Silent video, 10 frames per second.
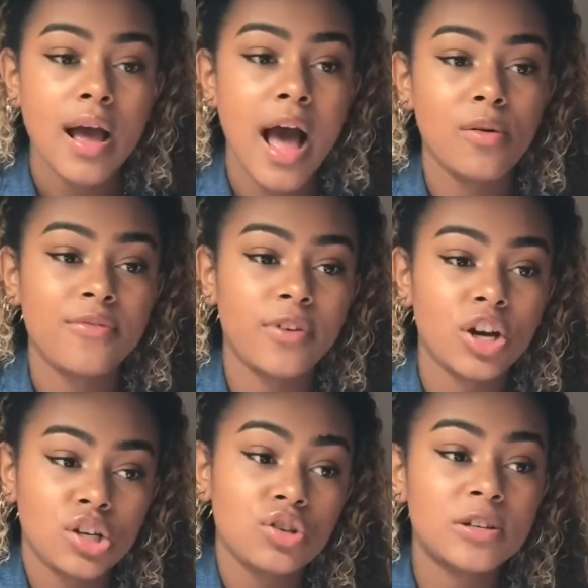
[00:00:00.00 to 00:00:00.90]
However,
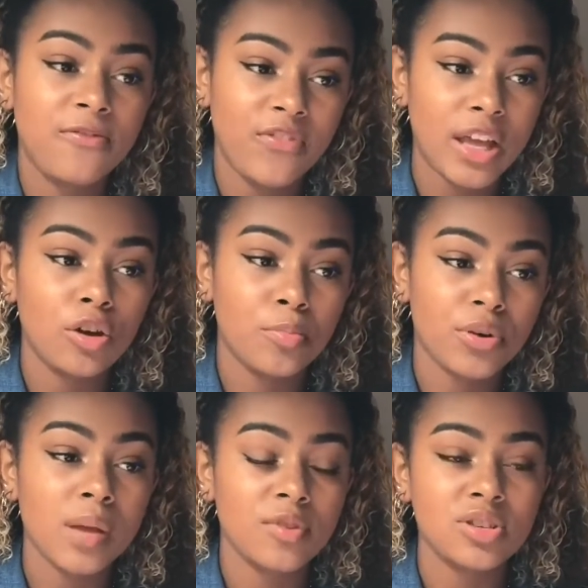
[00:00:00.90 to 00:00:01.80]
I could feel
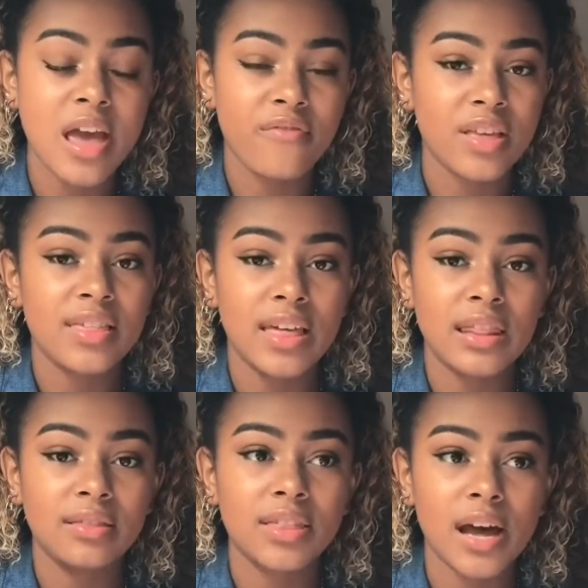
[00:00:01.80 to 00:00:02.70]
pretty much
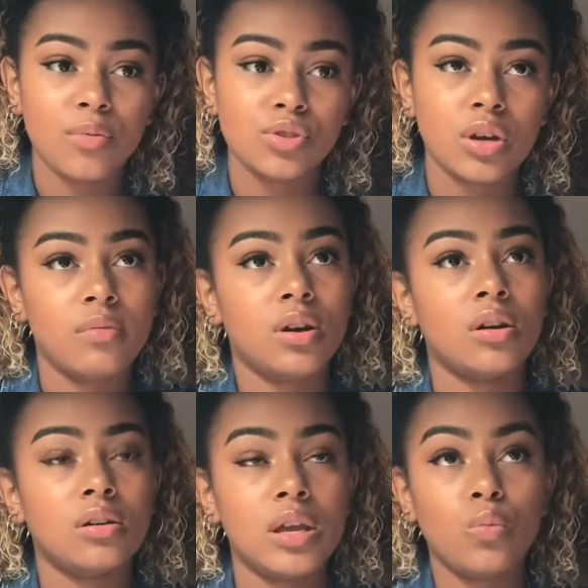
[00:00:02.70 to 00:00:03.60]
everything that was going
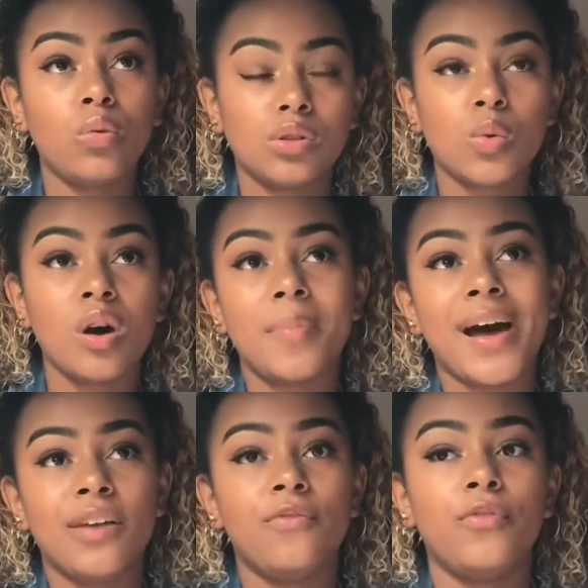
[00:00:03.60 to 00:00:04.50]
on. It was quite
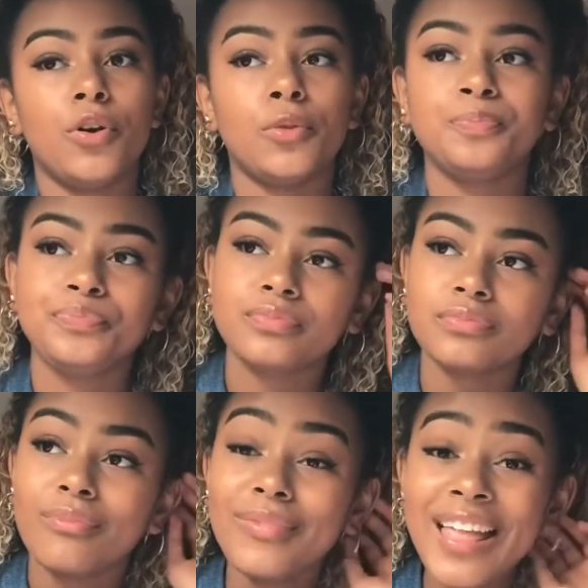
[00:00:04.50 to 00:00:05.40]
painful.
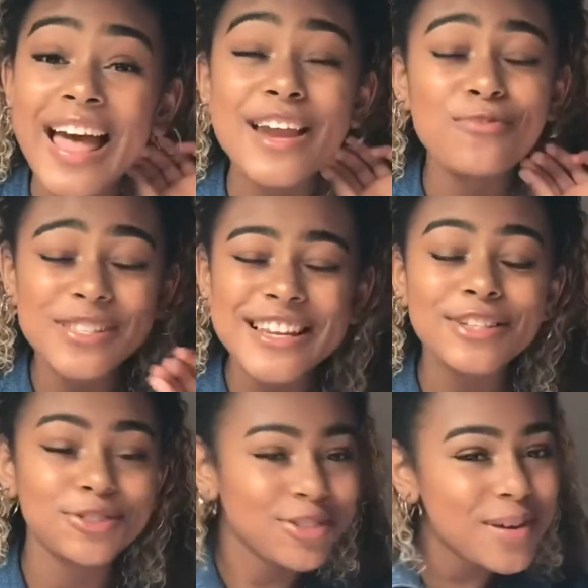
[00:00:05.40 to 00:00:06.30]
And it was an
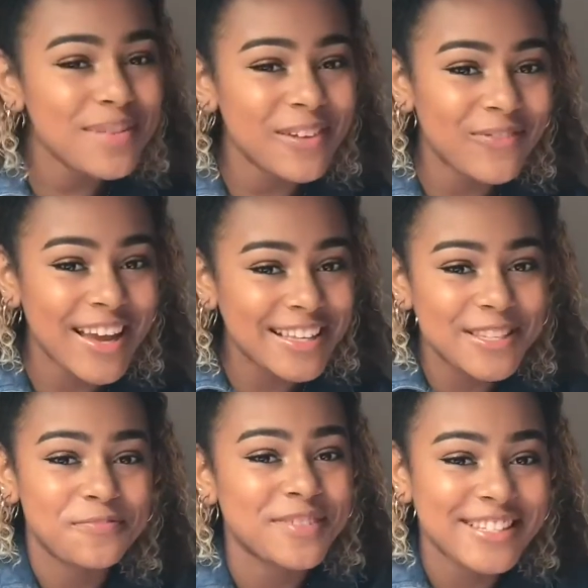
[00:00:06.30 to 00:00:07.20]
extremely
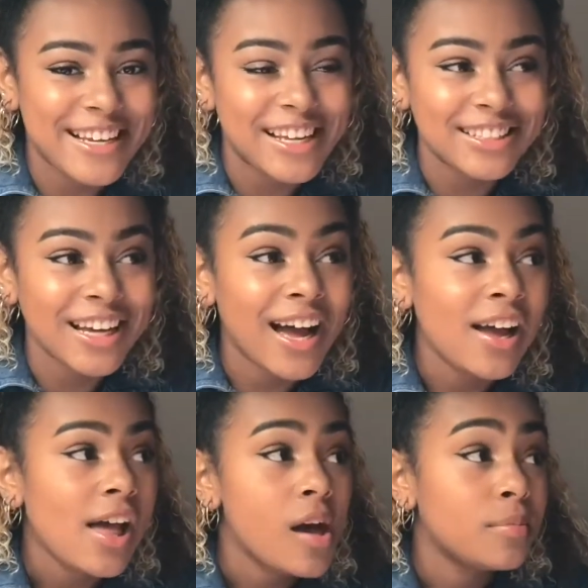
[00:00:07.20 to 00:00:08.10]
invasive procedure.
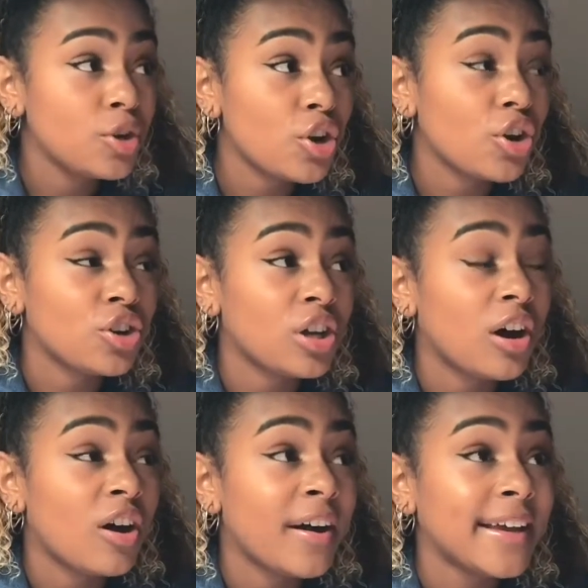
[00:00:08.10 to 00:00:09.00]
I'm not going to
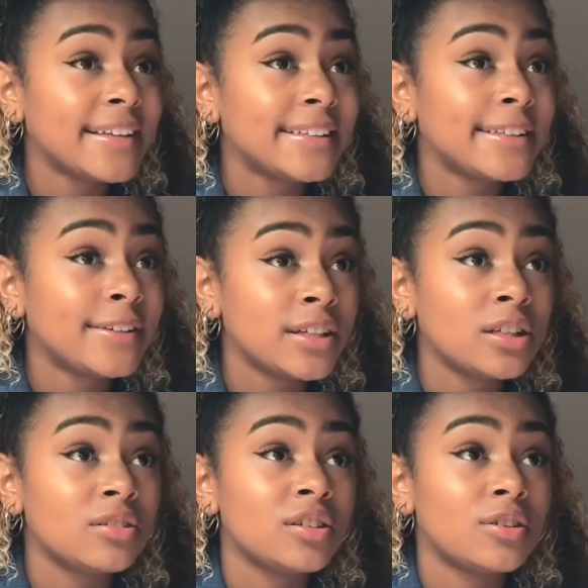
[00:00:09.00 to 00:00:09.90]
lie,
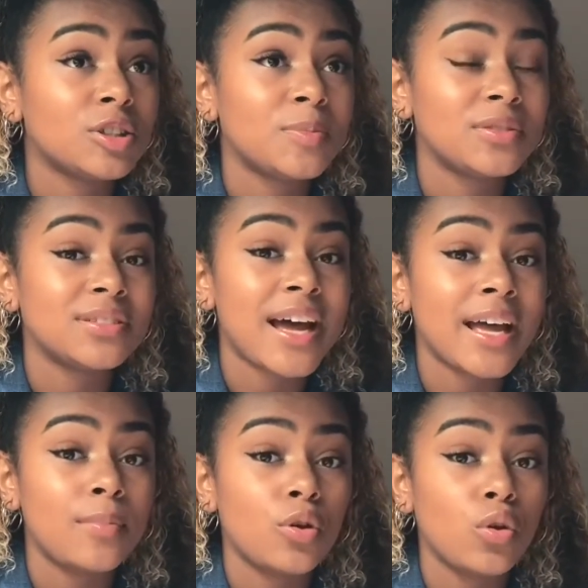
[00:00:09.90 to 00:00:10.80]
lying on a hospital
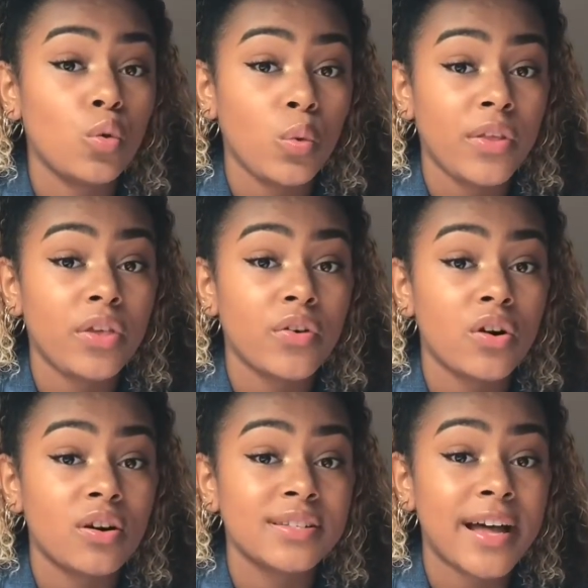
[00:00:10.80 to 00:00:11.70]
table with your
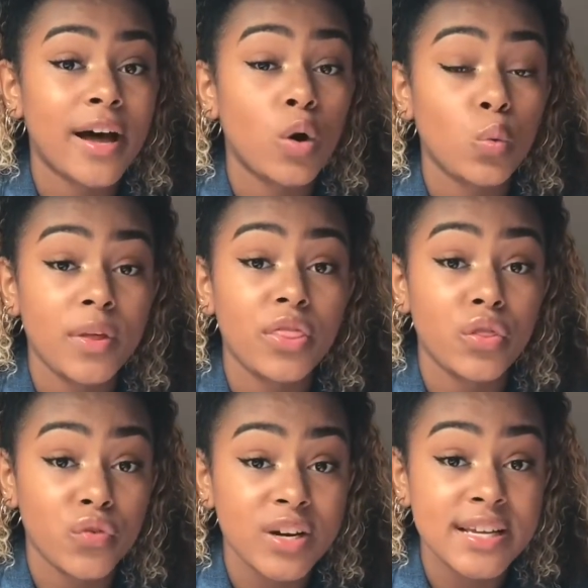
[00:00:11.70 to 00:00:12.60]
arse out with
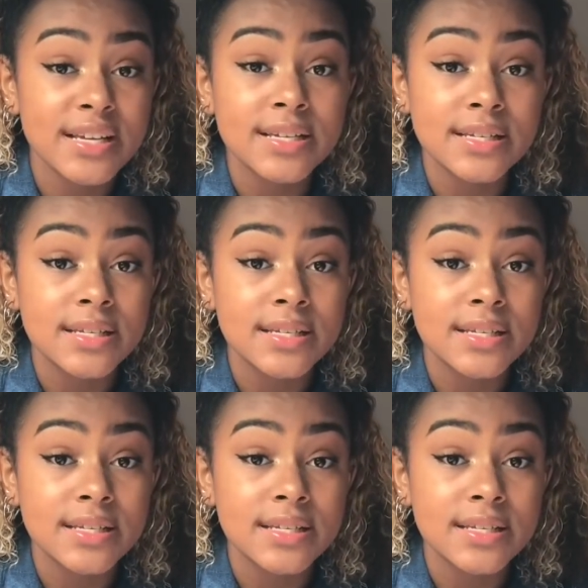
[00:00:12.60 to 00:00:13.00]
3